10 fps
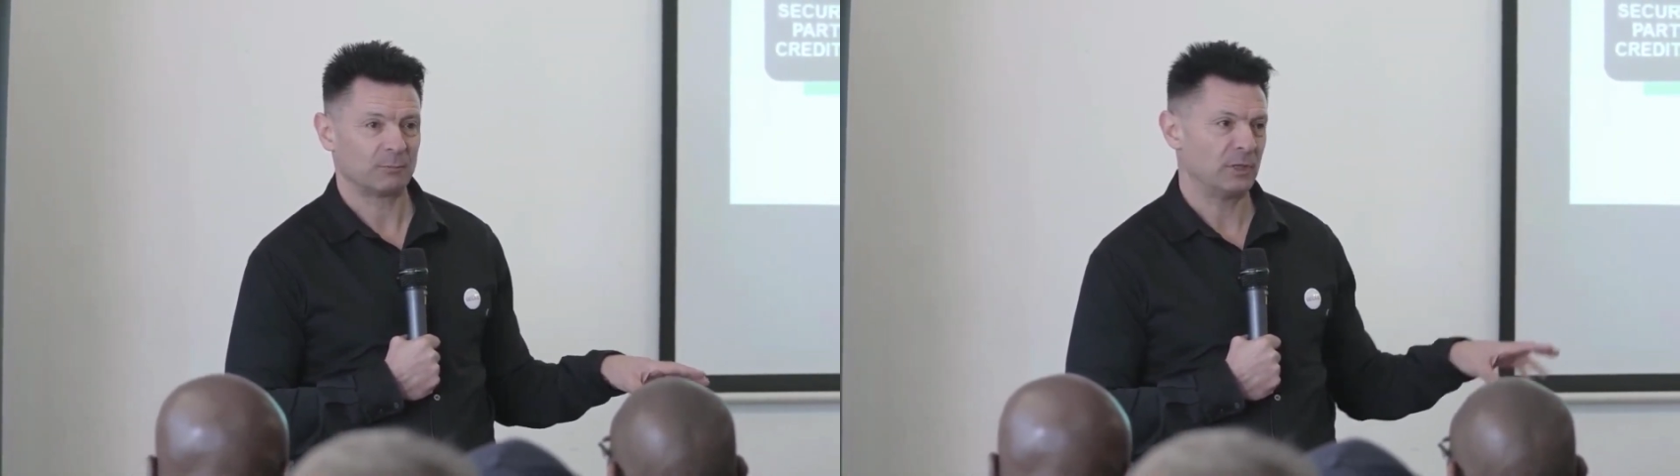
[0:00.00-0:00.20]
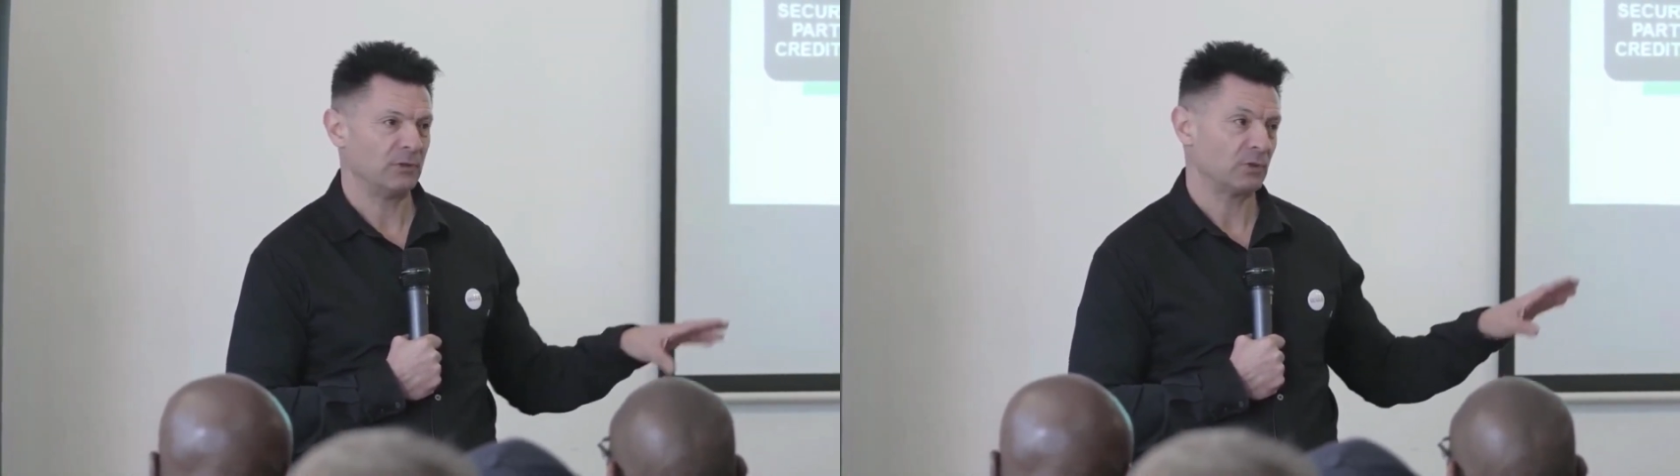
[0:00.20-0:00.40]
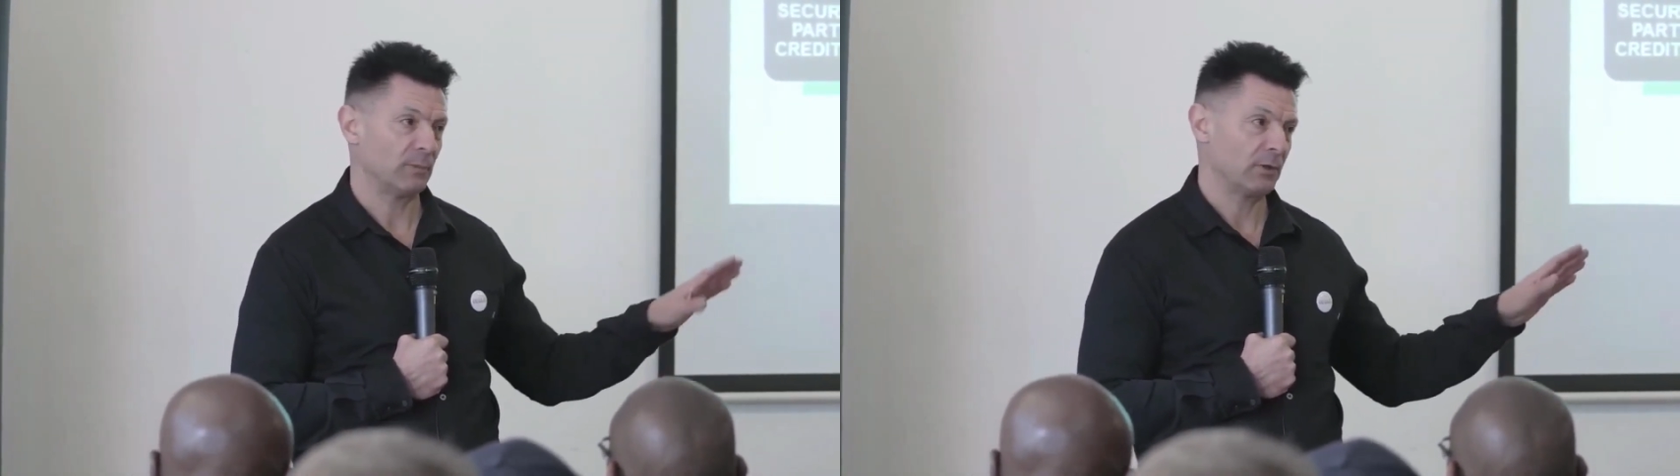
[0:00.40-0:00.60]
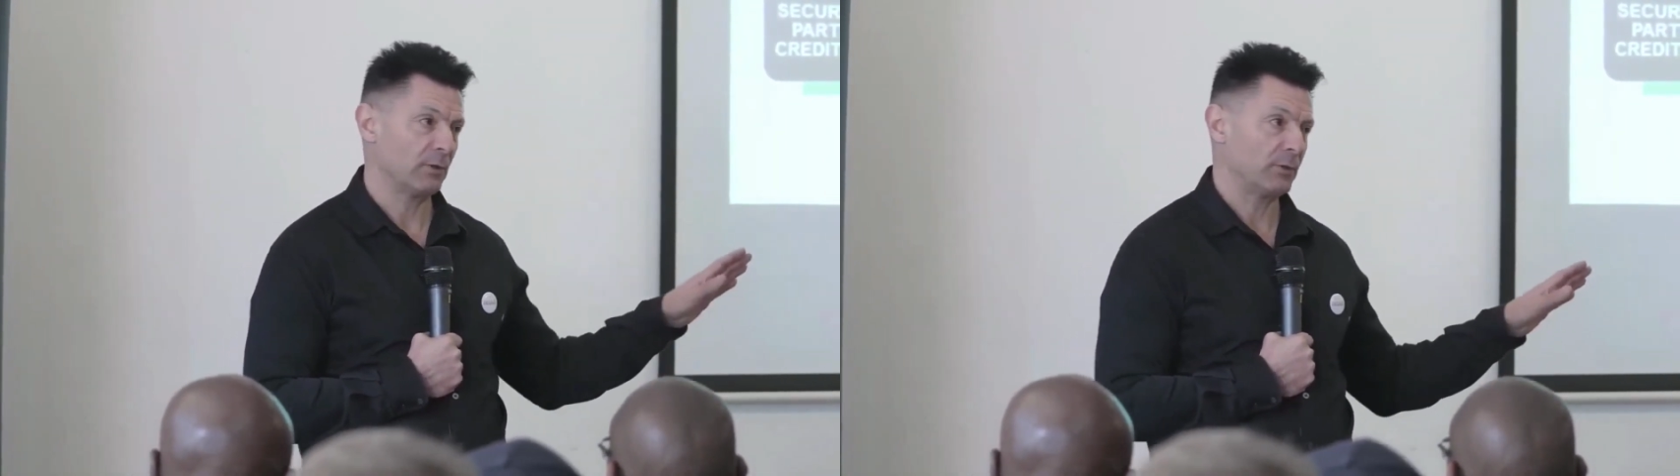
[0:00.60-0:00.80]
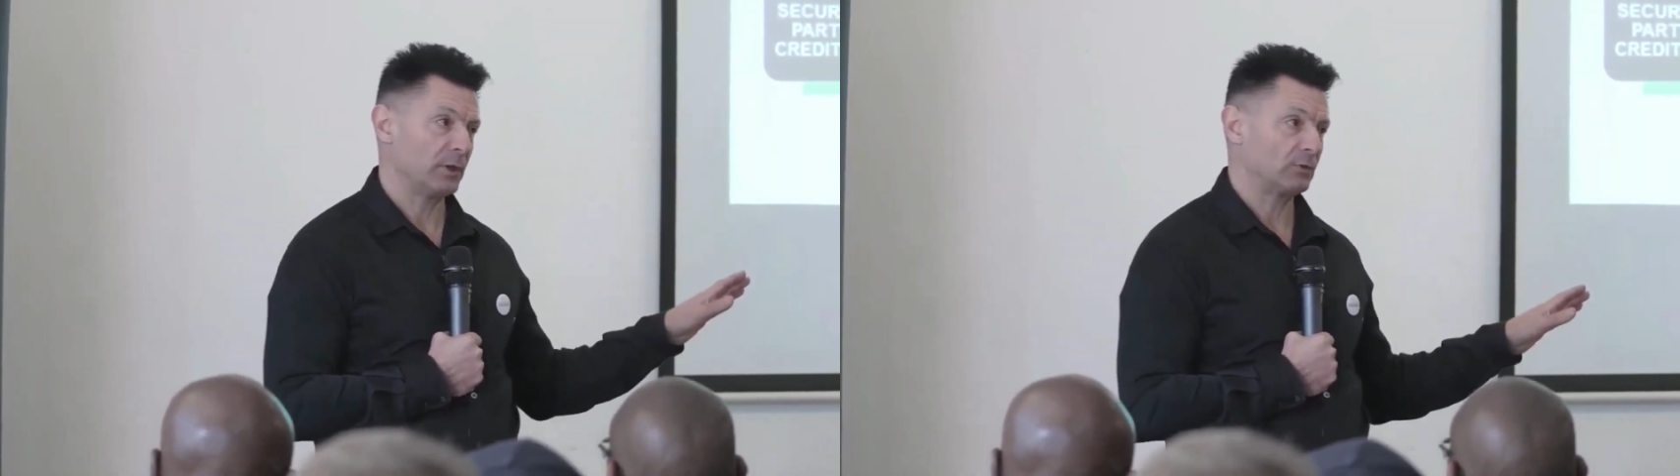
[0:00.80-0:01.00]
There's been some
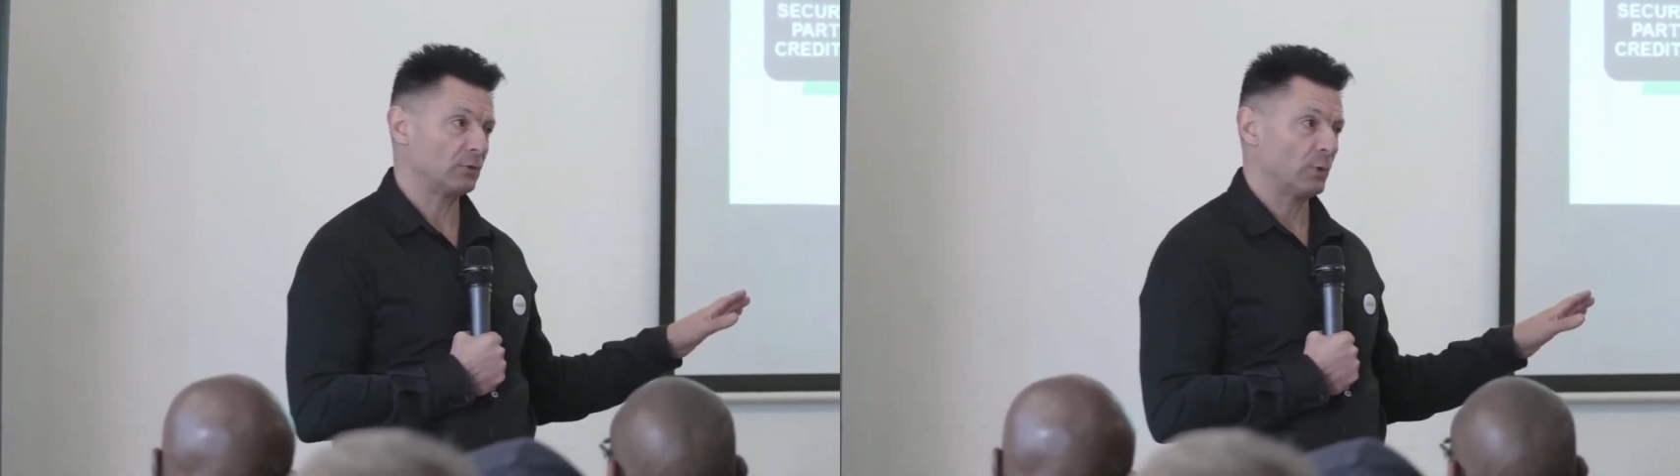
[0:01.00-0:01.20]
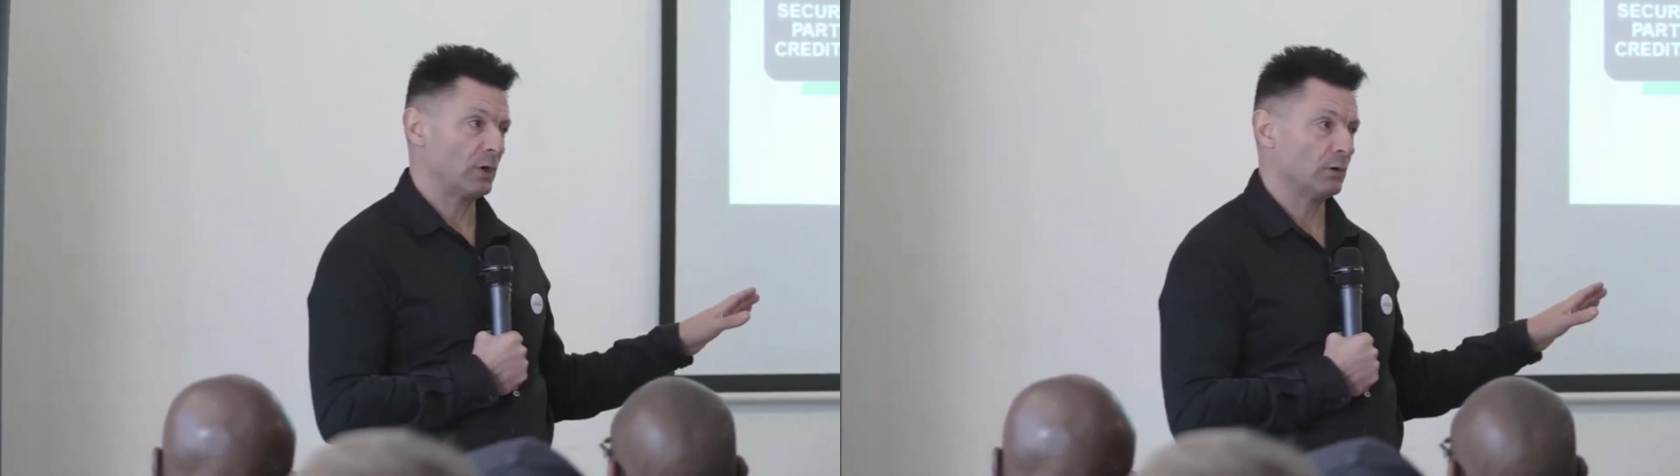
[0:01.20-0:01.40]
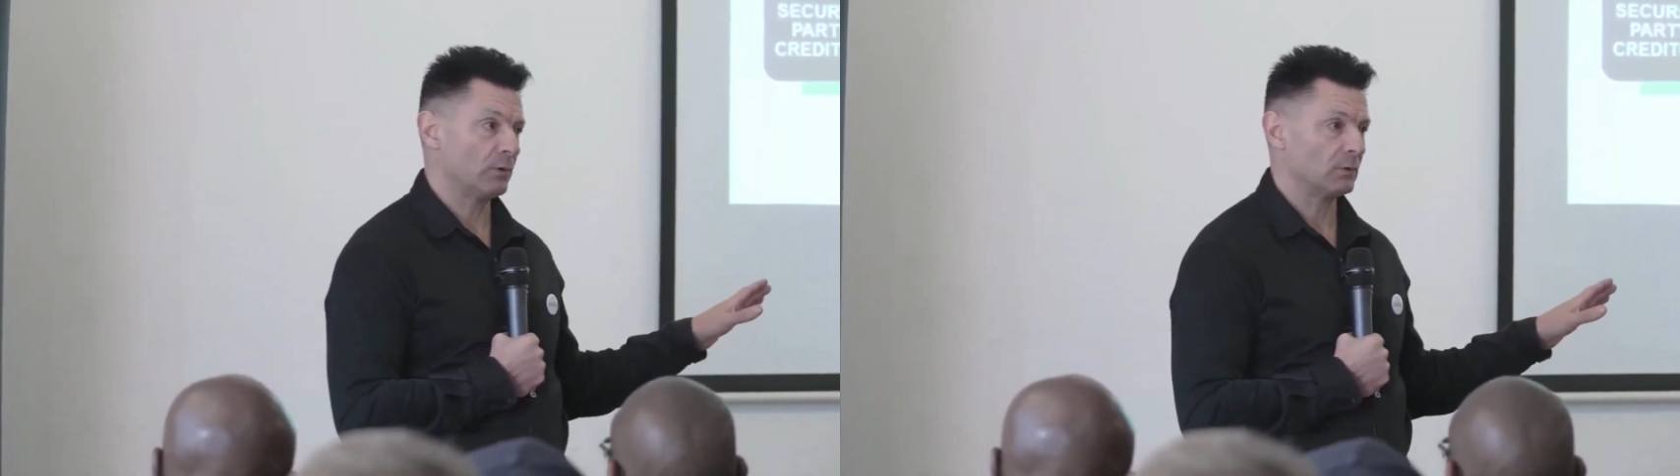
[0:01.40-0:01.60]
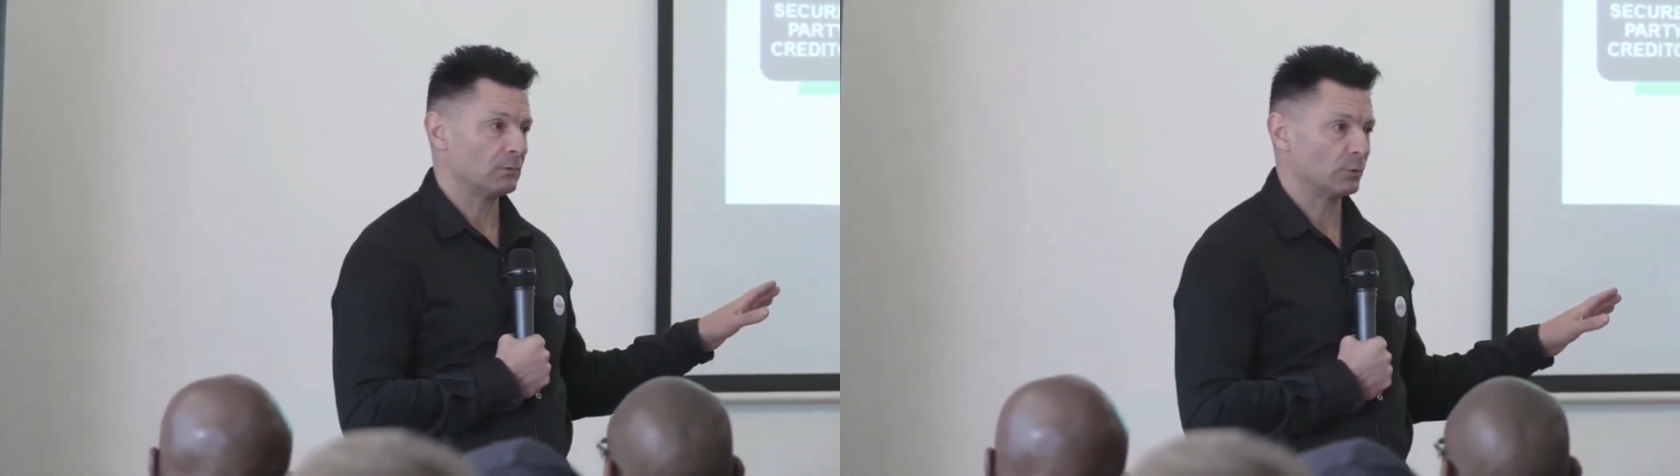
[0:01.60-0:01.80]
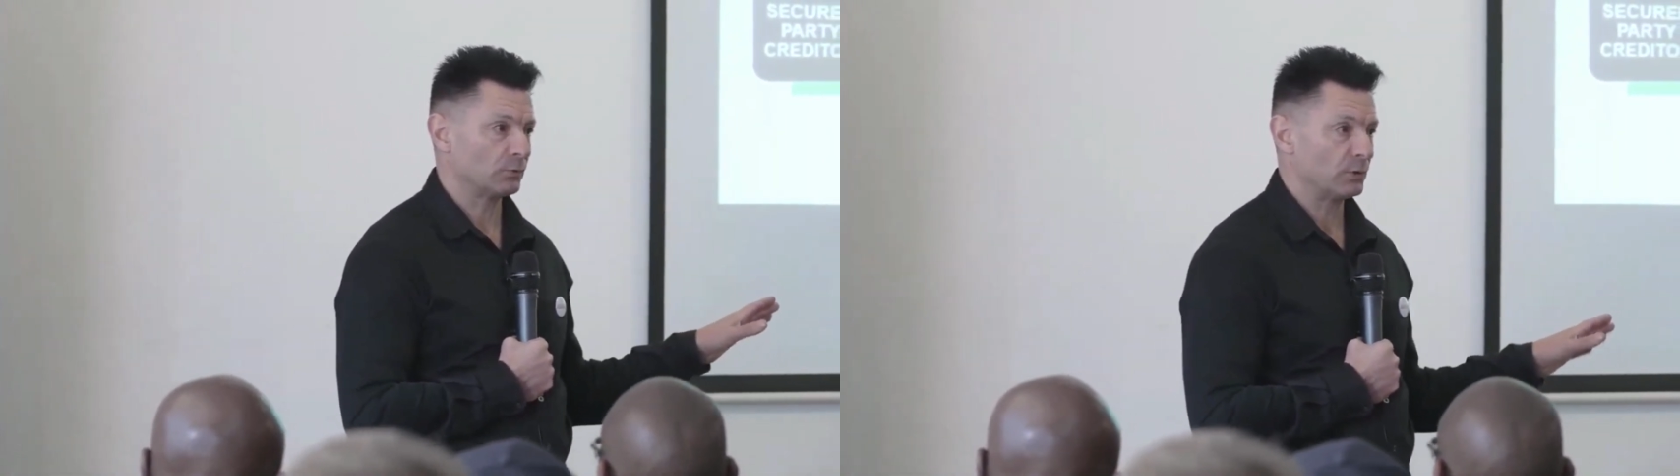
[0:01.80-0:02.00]
other things as well
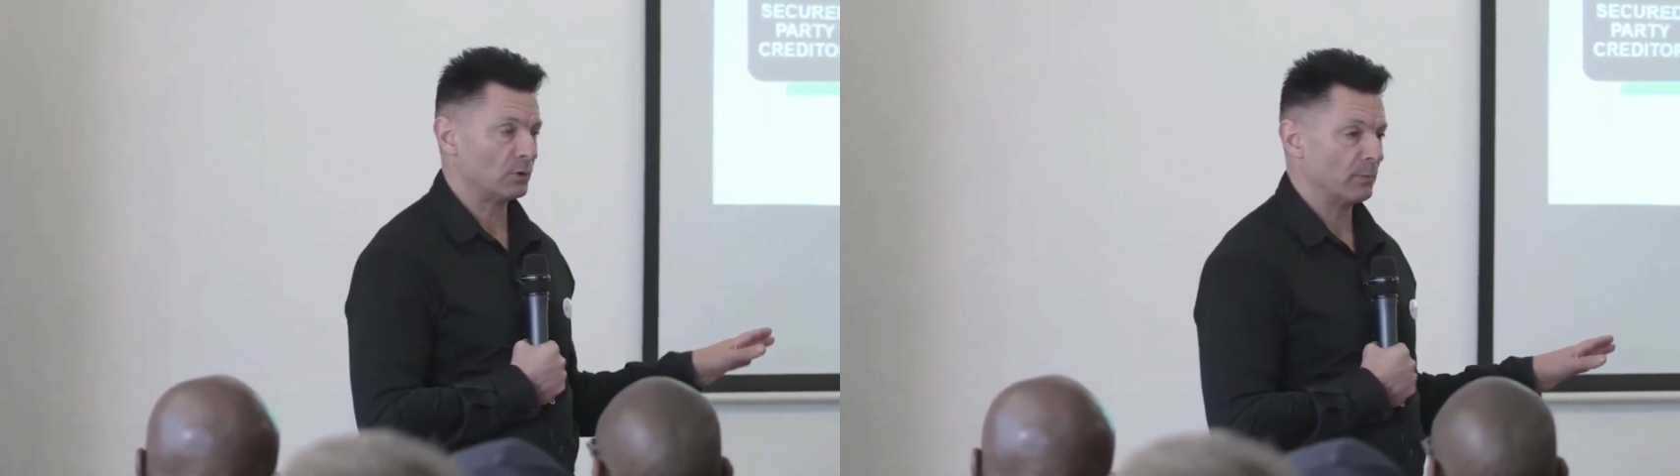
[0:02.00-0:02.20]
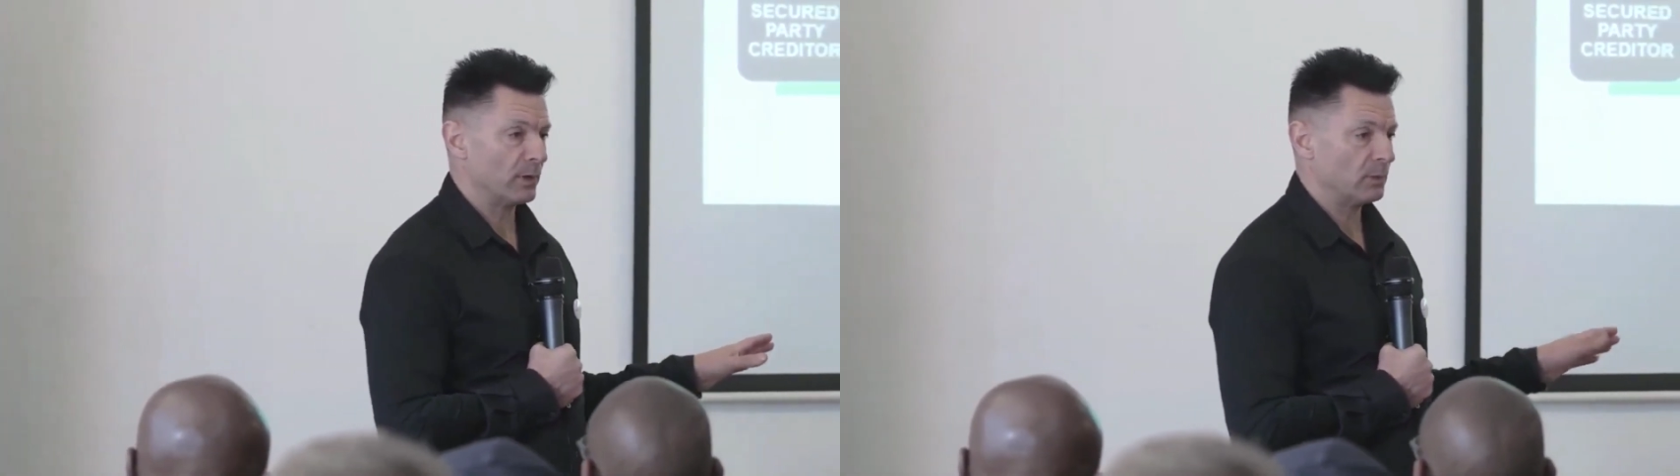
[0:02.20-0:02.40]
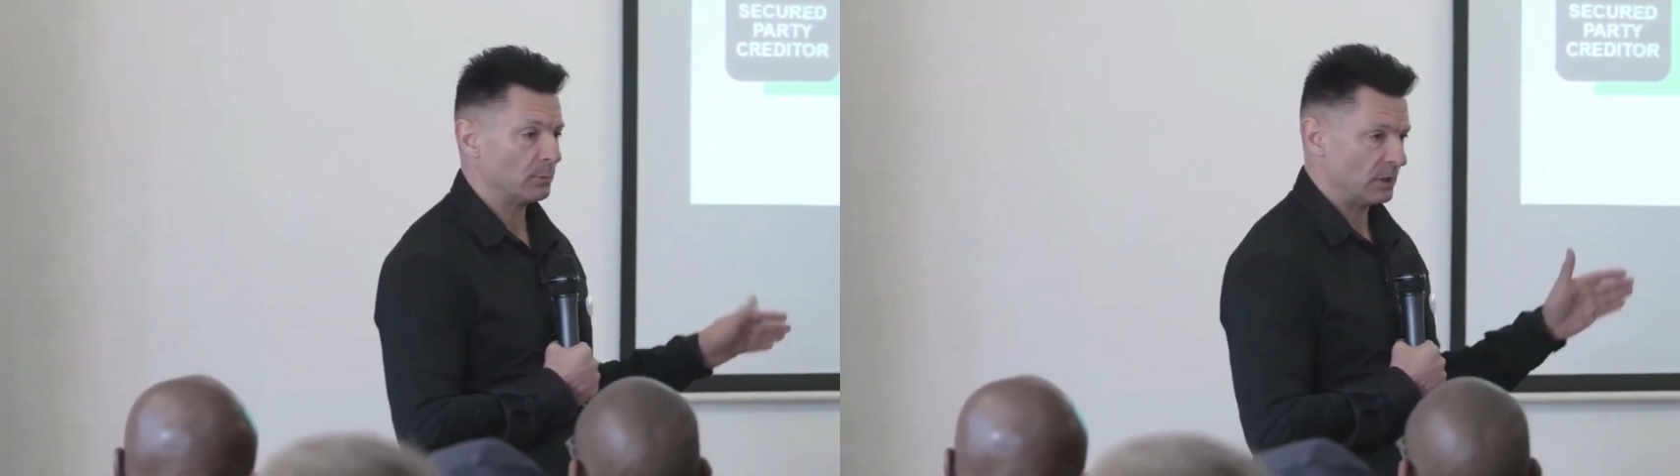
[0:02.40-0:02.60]
that was real money,